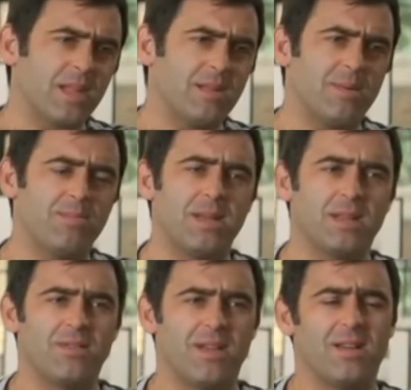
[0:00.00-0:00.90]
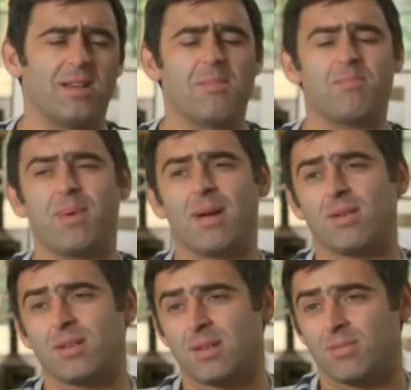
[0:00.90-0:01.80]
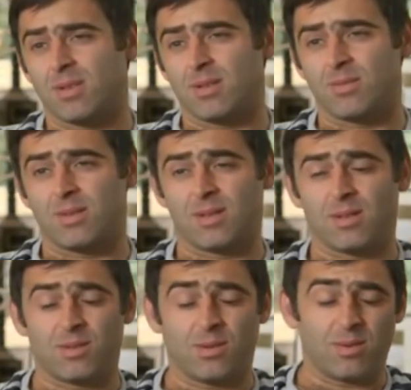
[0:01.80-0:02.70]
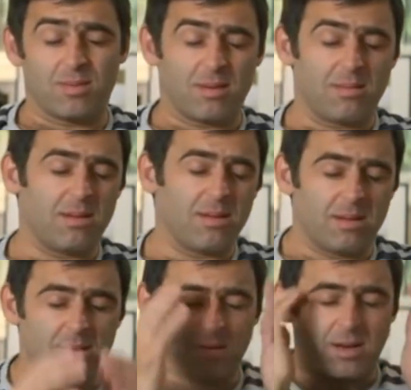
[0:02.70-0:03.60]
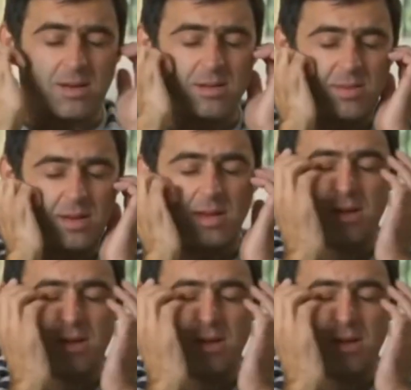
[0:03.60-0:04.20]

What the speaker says: He's my biggest fan. I get embarrassed sometimes when he starts talking about him. I'm like, oh, close my